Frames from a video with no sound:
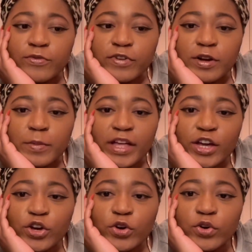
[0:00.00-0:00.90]
from? Like,
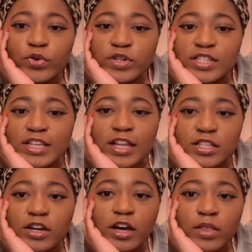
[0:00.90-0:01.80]
who decided to
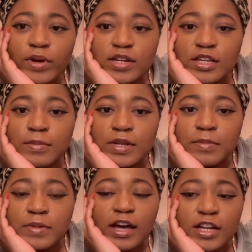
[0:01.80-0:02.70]
go all the way deep, deep
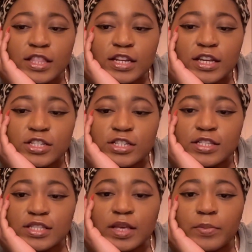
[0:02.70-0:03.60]
down in the
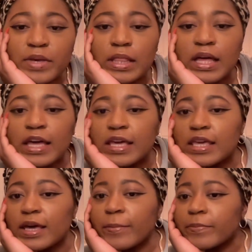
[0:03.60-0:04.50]
dungeons and be like,
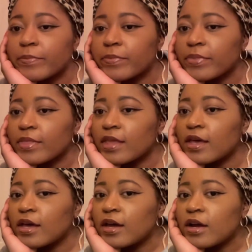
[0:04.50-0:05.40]
yep,
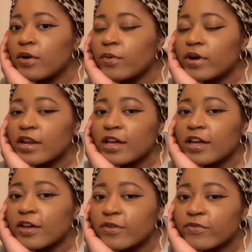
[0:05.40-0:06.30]
we're gonna
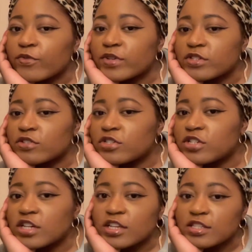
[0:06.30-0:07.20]
have wizard's
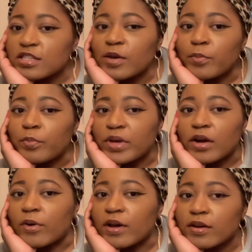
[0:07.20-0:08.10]
chest, a
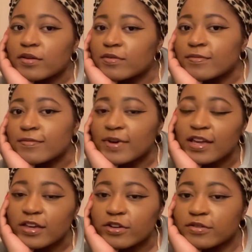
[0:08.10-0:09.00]
big one, right
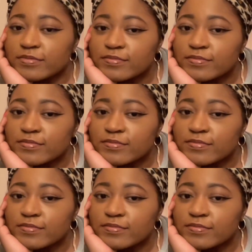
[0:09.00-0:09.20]
here.